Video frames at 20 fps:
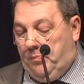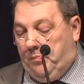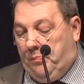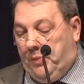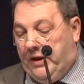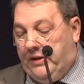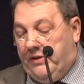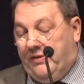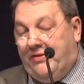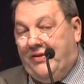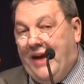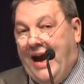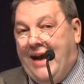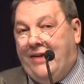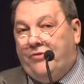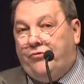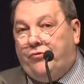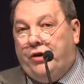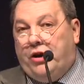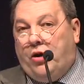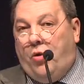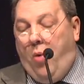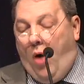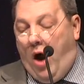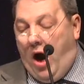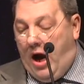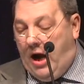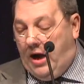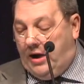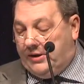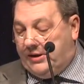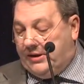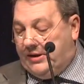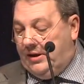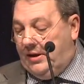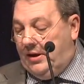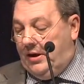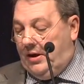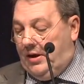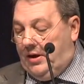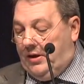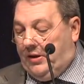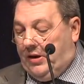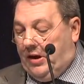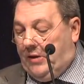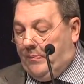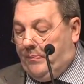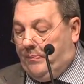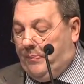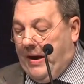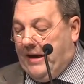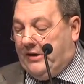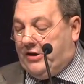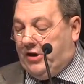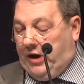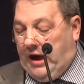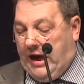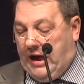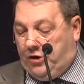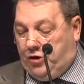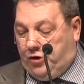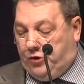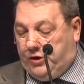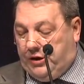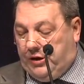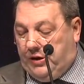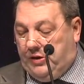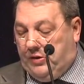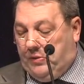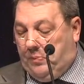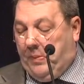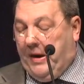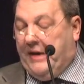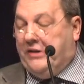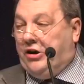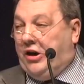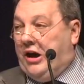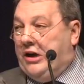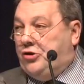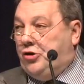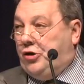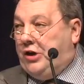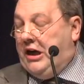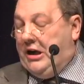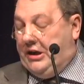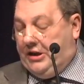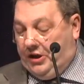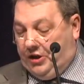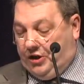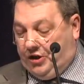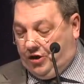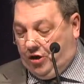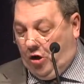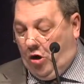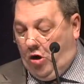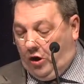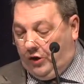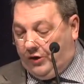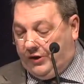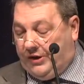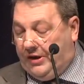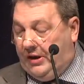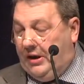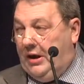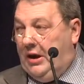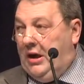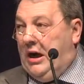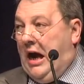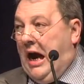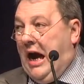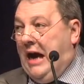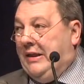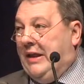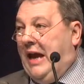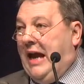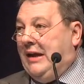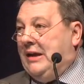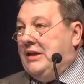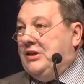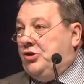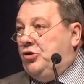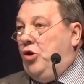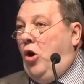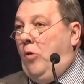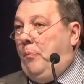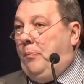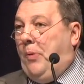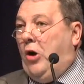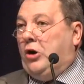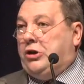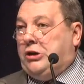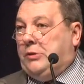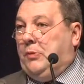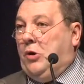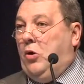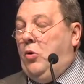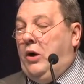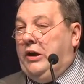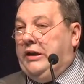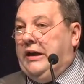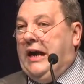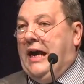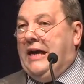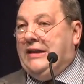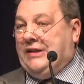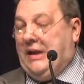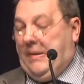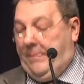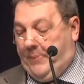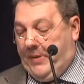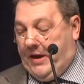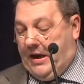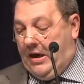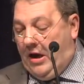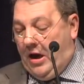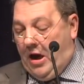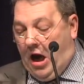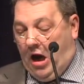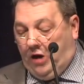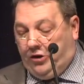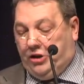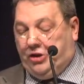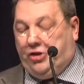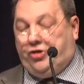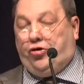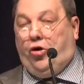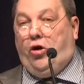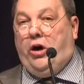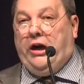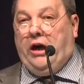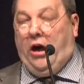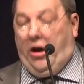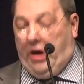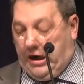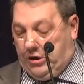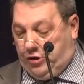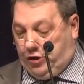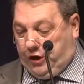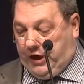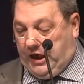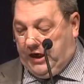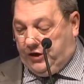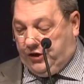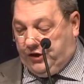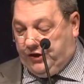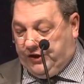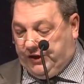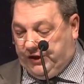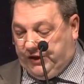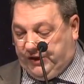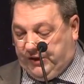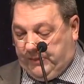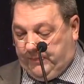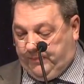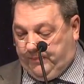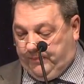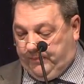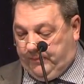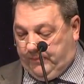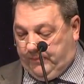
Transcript: But that requires that better educated Scots, and that is not possible while the SNP are destroying our education system.